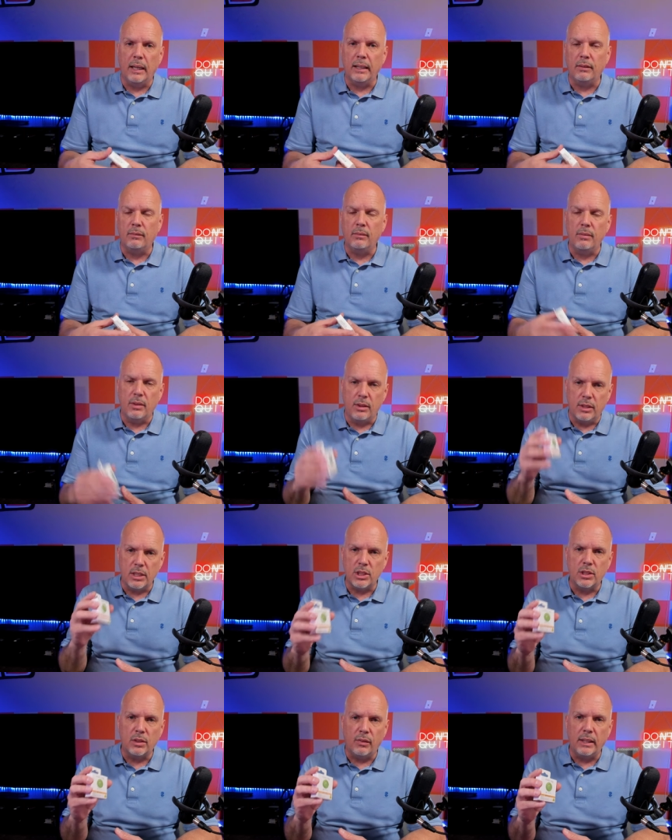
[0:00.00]
Like
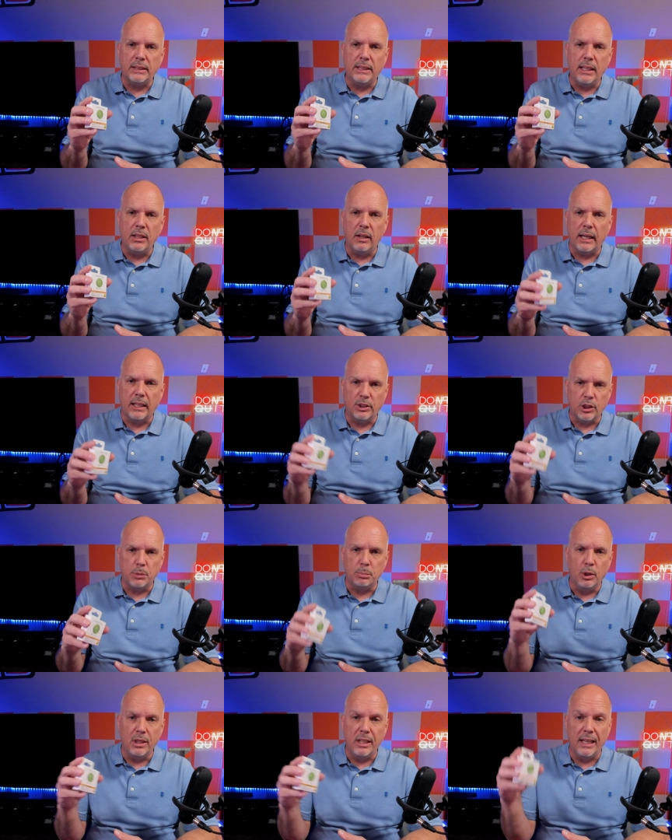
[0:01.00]
this device here, I could
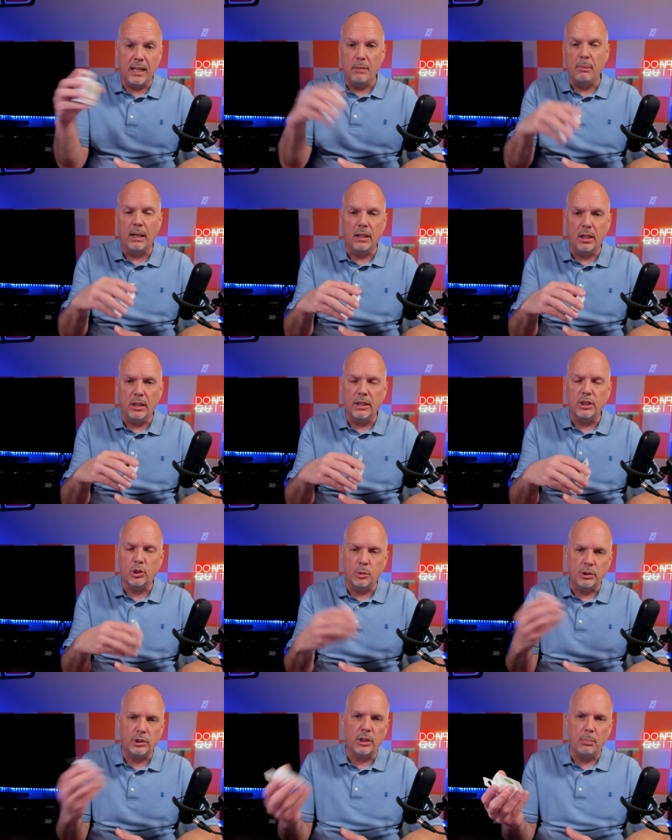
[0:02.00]
just put in my
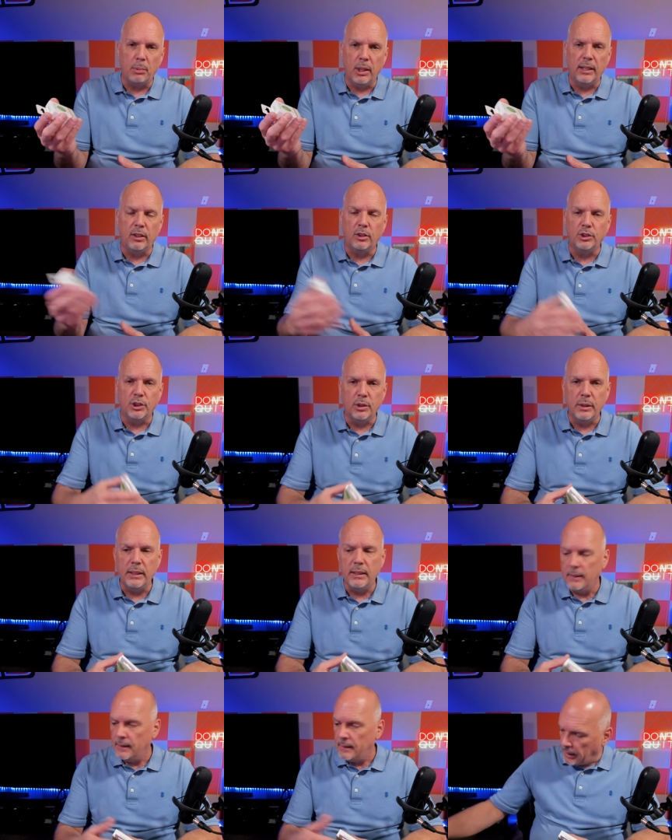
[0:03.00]
luggage, which I plan on doing.